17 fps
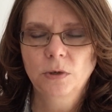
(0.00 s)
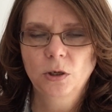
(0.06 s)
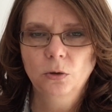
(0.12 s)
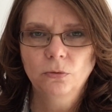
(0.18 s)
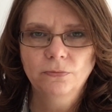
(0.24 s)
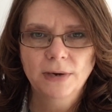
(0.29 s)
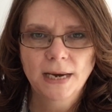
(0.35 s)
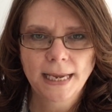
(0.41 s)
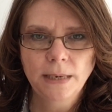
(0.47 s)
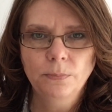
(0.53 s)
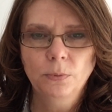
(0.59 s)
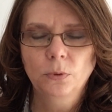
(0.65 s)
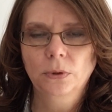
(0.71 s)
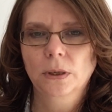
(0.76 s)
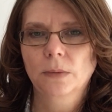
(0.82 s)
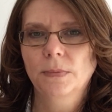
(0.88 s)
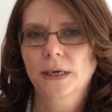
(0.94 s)
you've
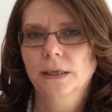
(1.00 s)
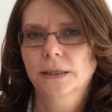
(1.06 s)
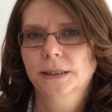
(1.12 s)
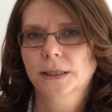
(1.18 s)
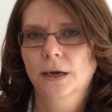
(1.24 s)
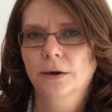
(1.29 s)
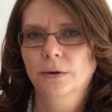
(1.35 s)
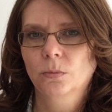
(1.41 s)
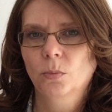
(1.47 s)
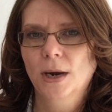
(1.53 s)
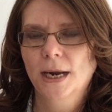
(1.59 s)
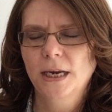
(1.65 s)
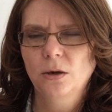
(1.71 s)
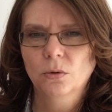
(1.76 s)
labelled them in a certain way,